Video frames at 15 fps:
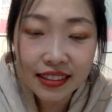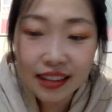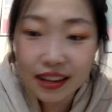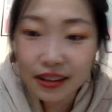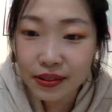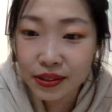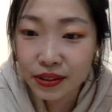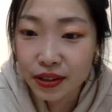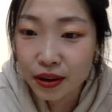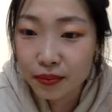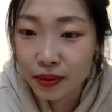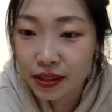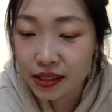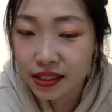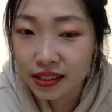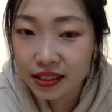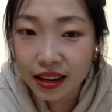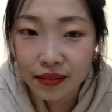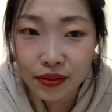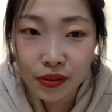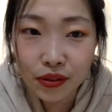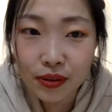I will stop this
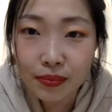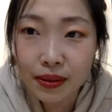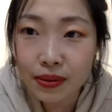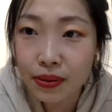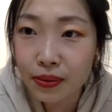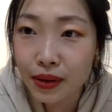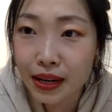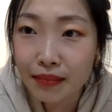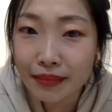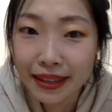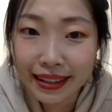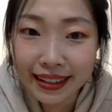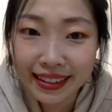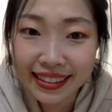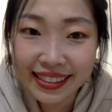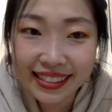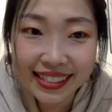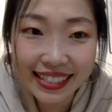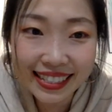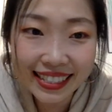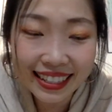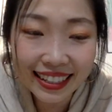live stream in 3 minutes.
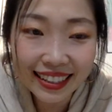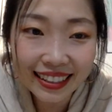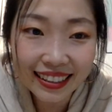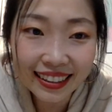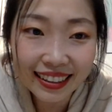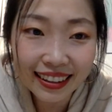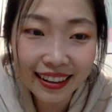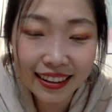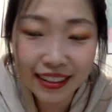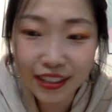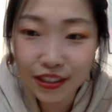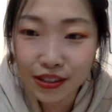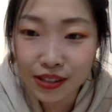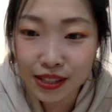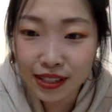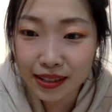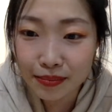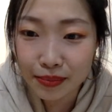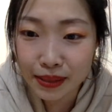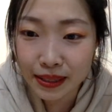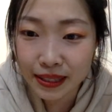I need to sleep.